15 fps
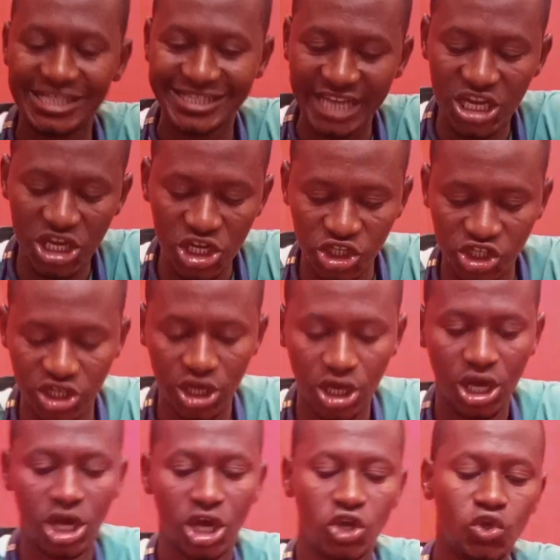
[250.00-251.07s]
a syringe
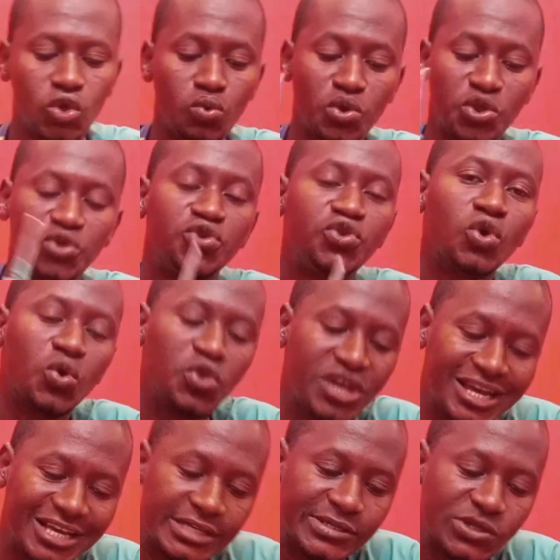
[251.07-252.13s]
you withdraw
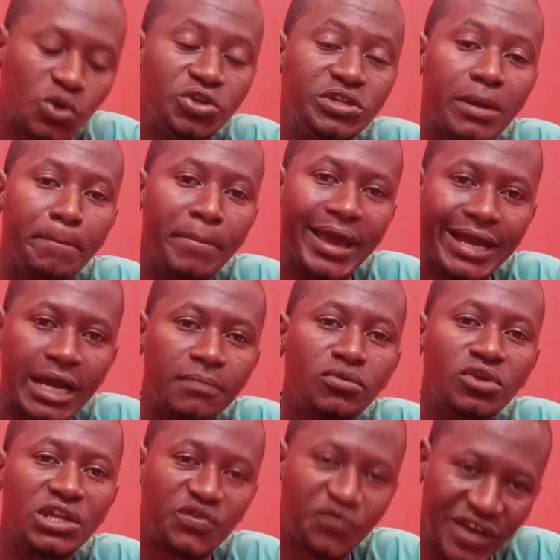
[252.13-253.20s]
the sodium
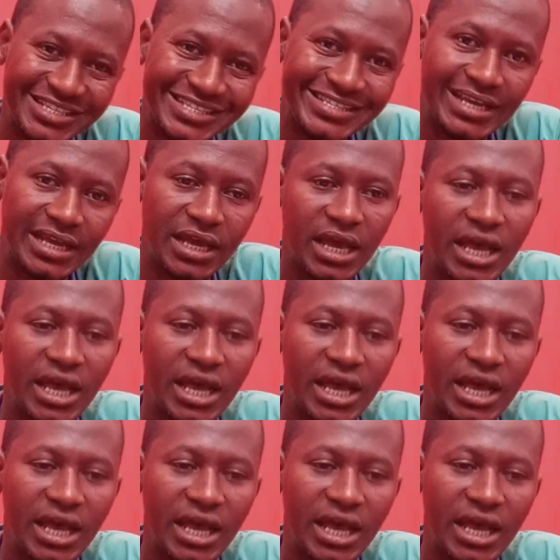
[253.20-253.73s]
bicarbonate first